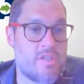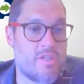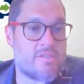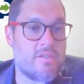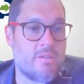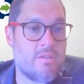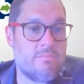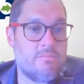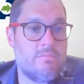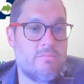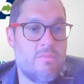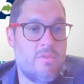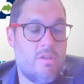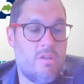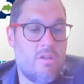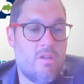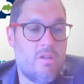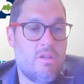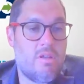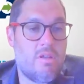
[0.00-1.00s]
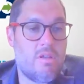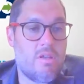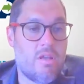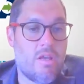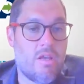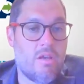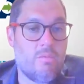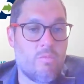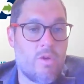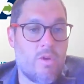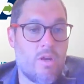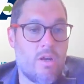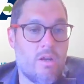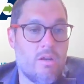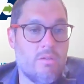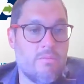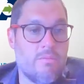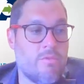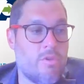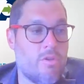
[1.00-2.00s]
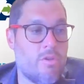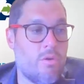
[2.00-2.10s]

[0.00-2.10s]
system where